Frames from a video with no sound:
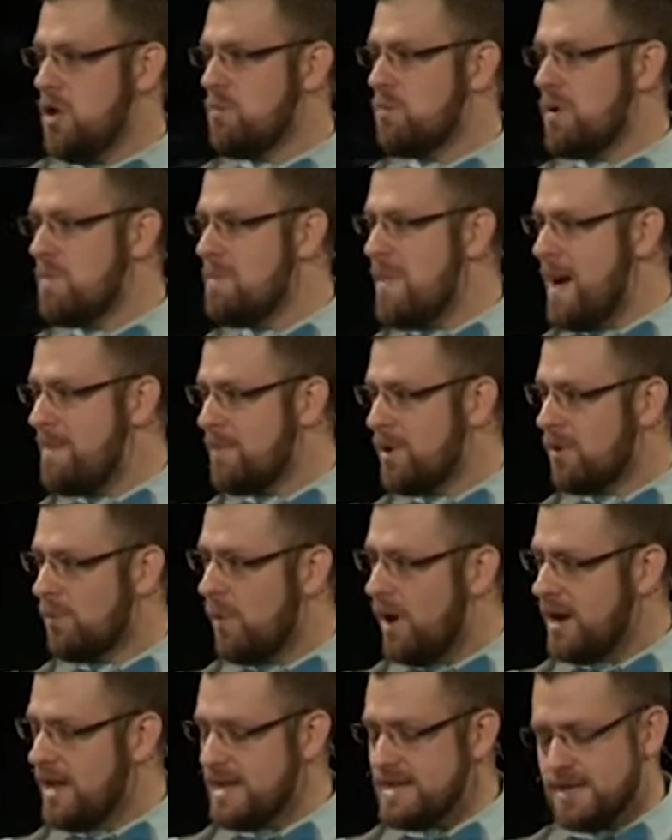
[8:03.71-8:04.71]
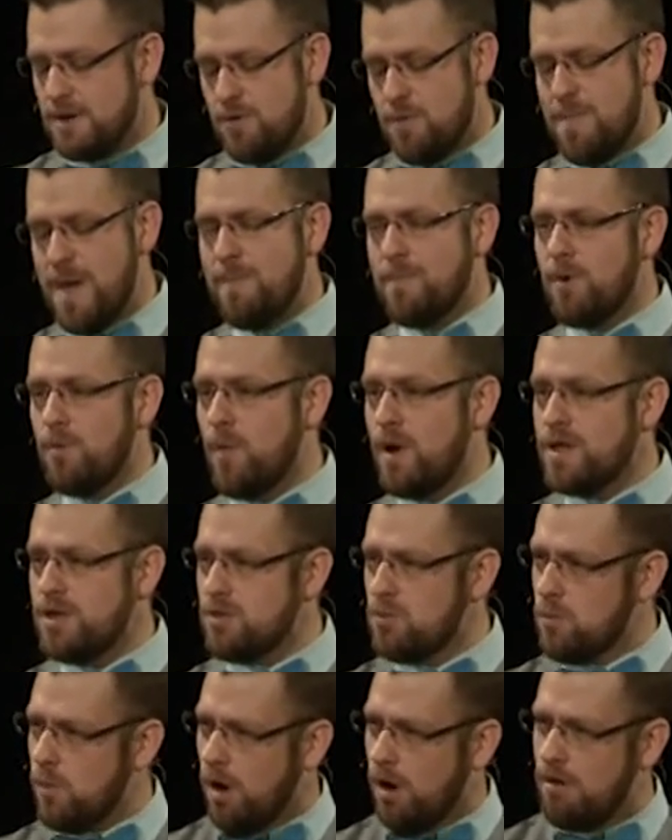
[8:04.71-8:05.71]
Remember what he did. Remember what
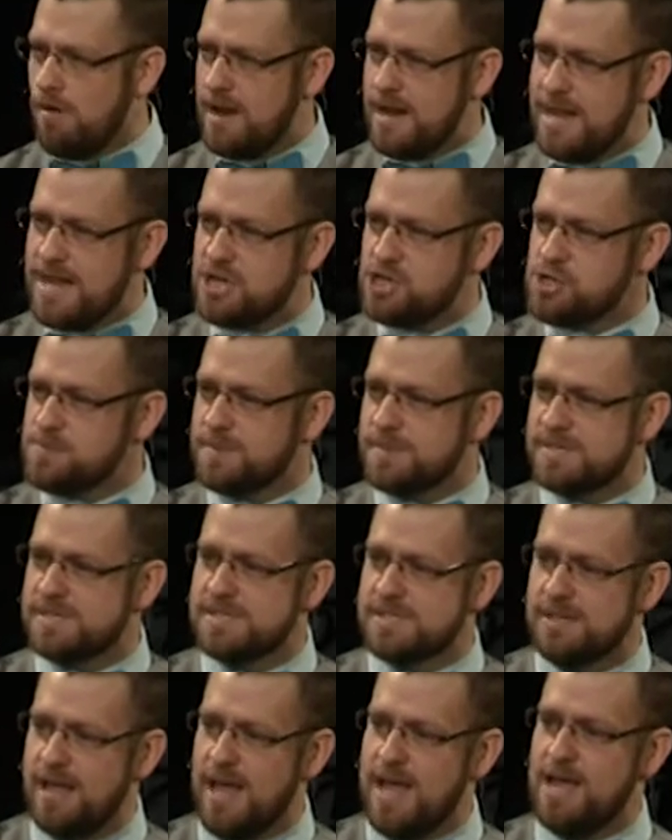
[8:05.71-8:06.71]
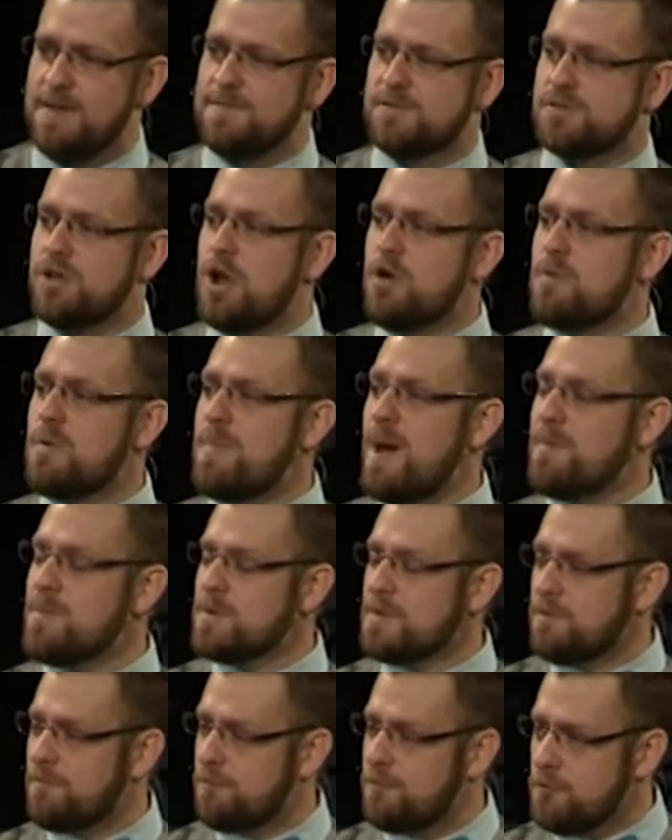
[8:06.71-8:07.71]
you were in Egypt as slaves. Remember
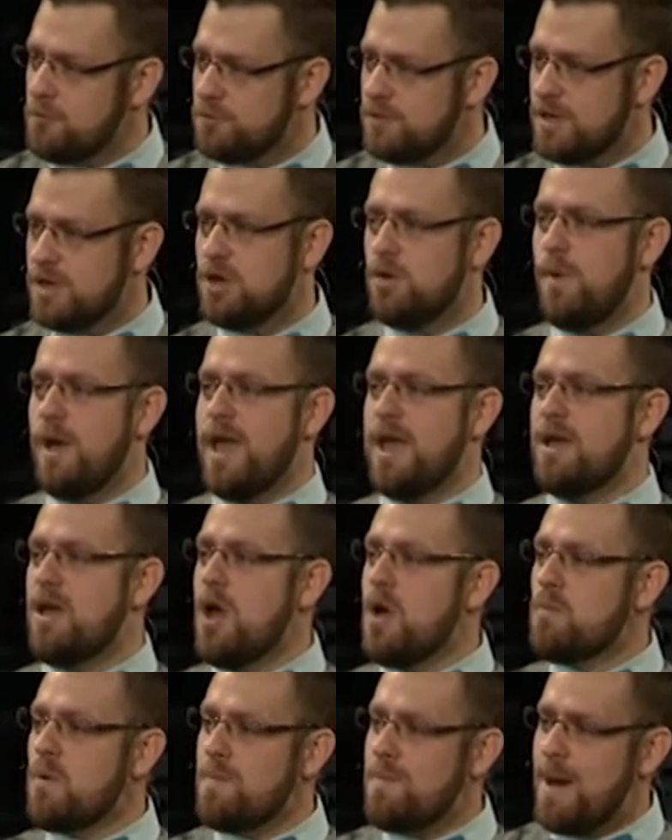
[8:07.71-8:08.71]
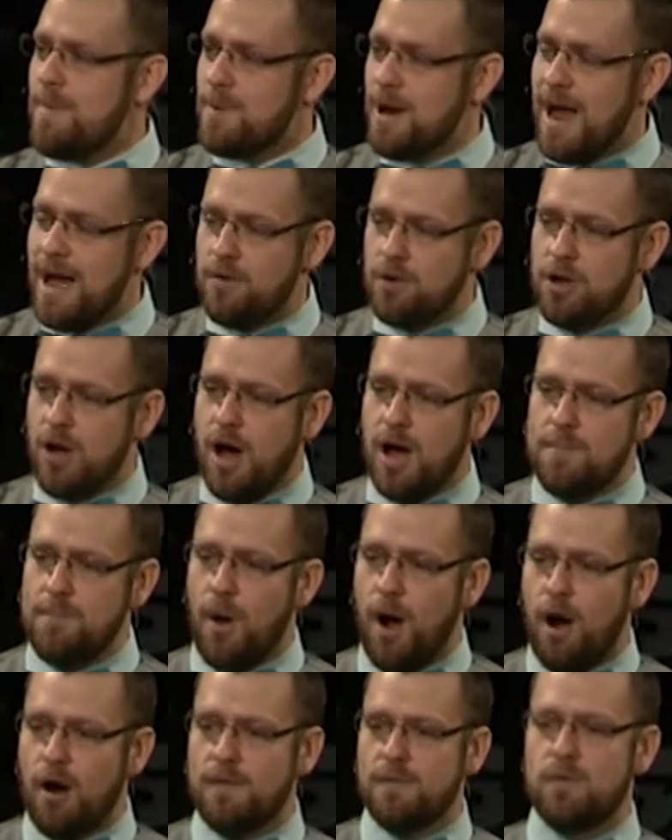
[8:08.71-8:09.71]
the food that you ate. Remember how God
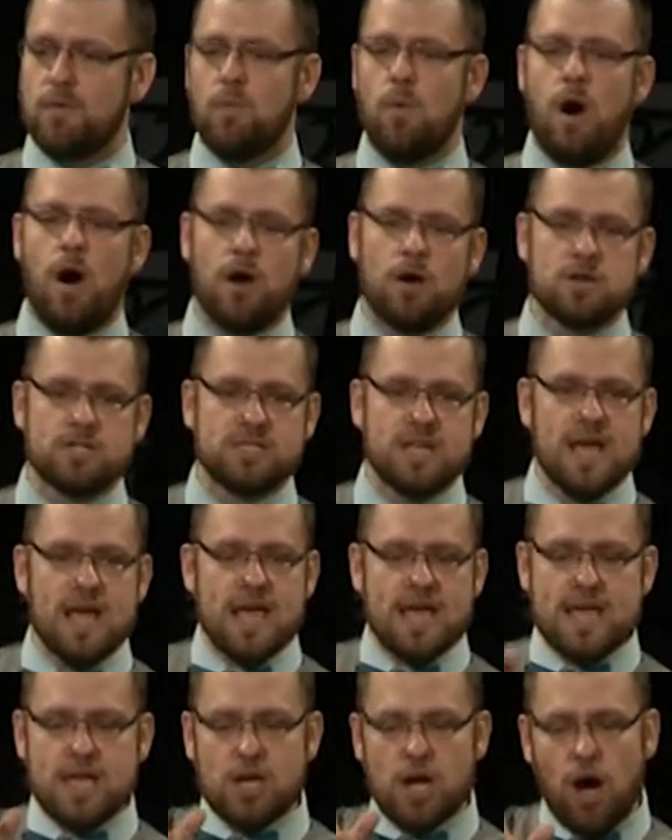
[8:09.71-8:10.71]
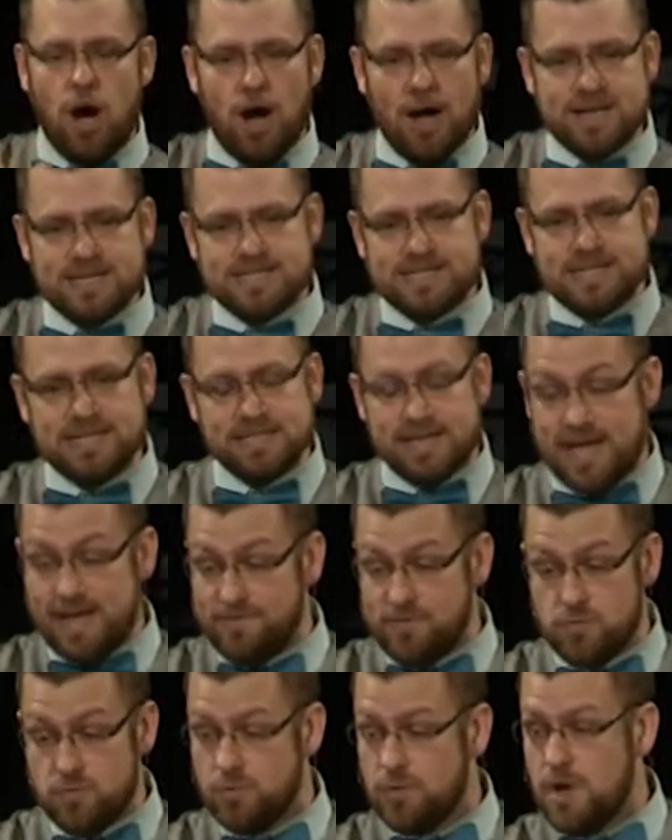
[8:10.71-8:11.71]
parted the waters. He constantly,
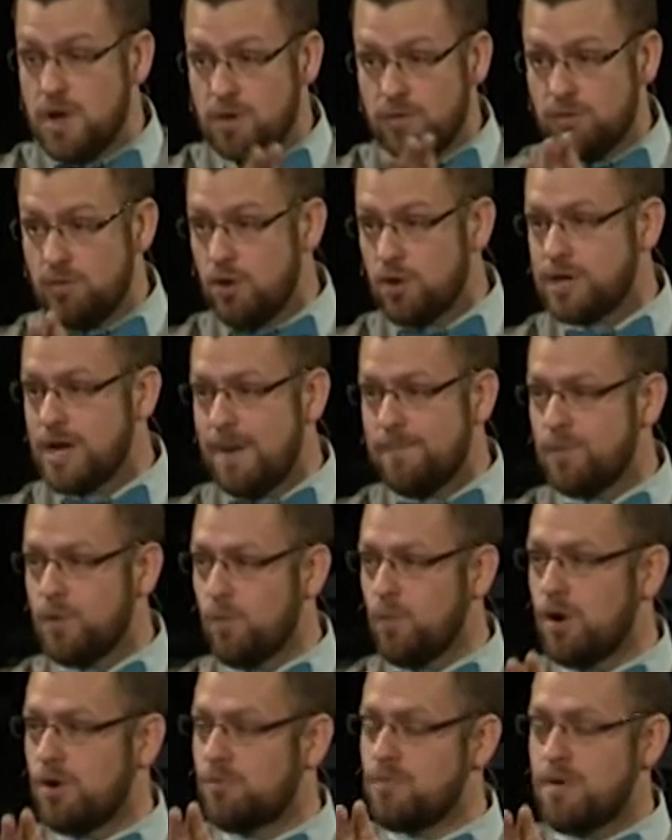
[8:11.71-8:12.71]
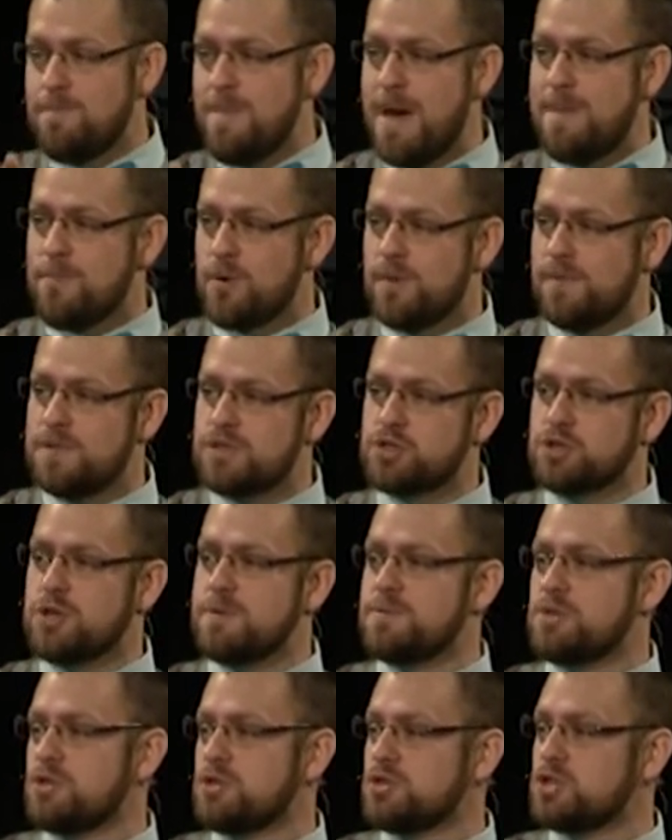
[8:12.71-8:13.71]
if you look up the word remember in the
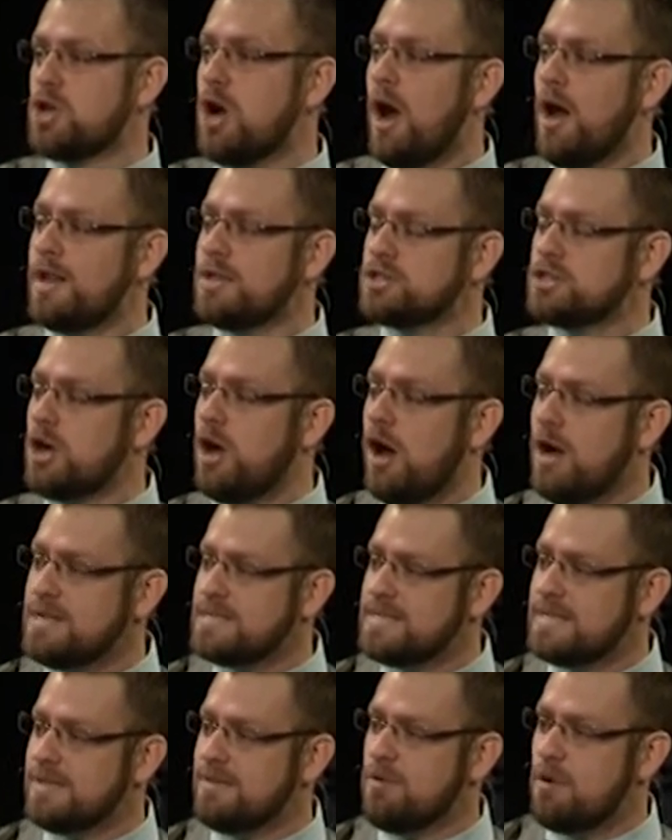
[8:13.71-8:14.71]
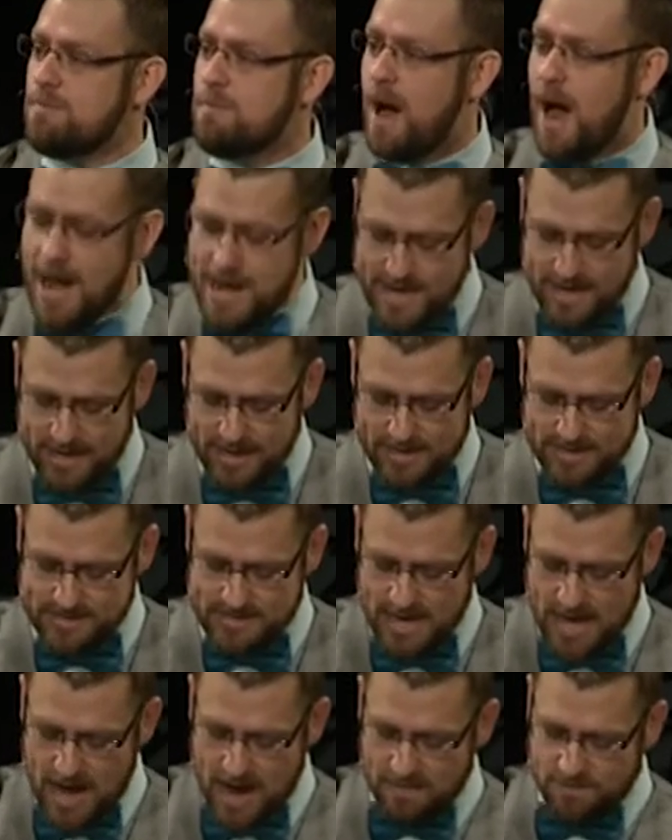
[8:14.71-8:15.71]
scriptures, God is constantly reminding us
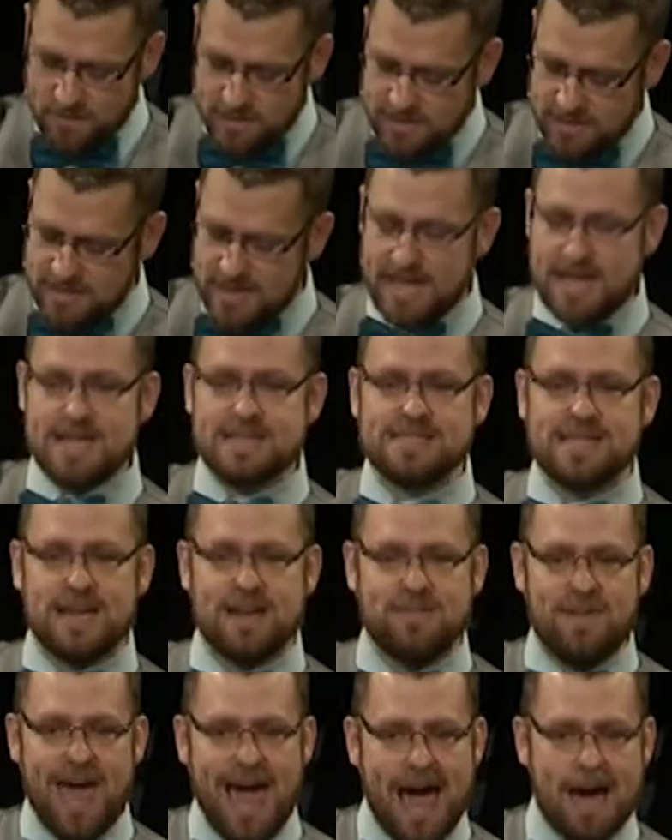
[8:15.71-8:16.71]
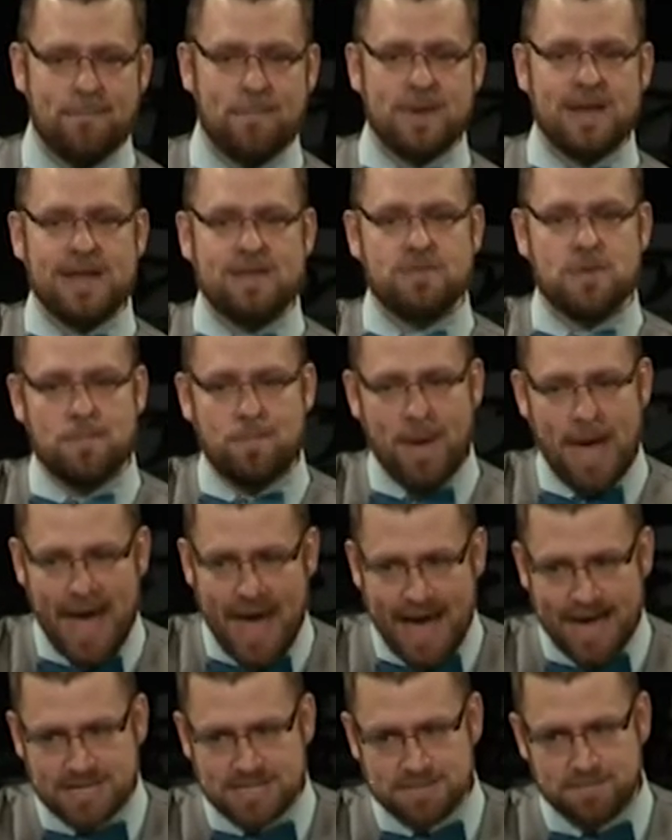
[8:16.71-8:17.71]
of the things that have happened in the
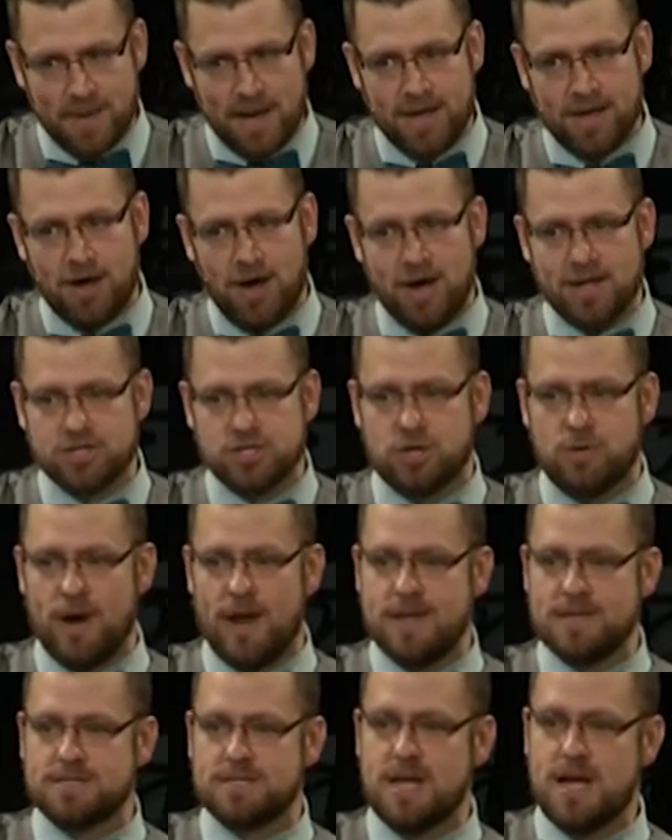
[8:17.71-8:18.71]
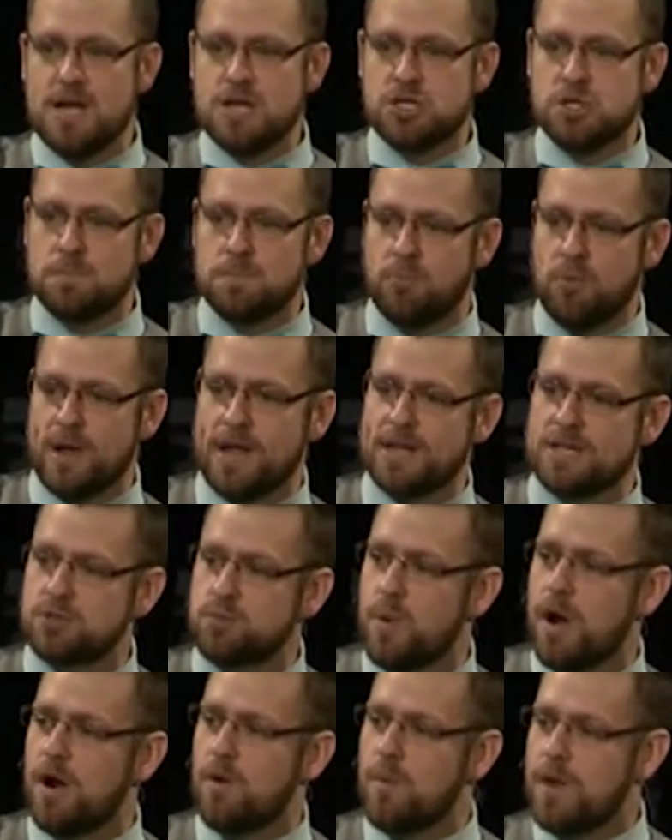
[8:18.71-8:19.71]
past by God's grace to bring us
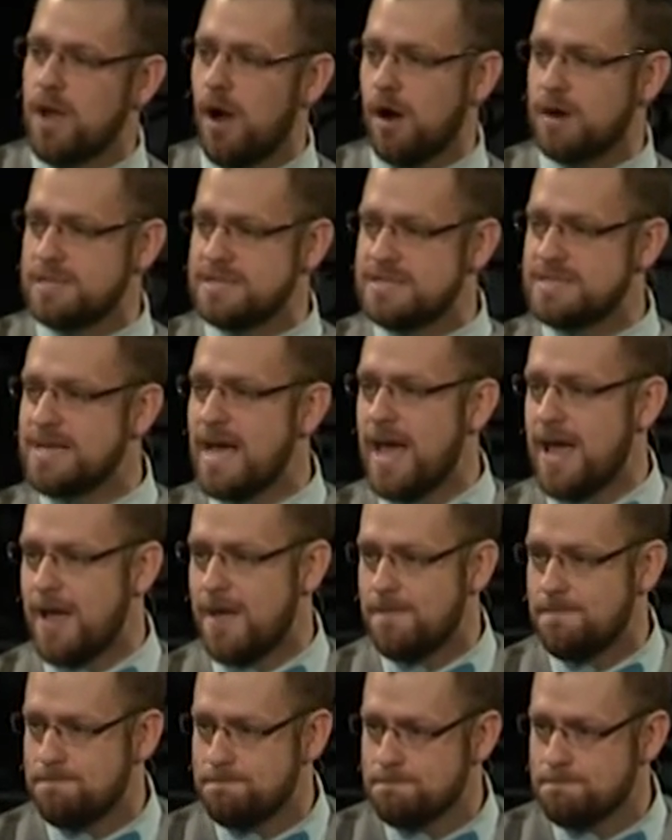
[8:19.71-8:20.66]
where we are today.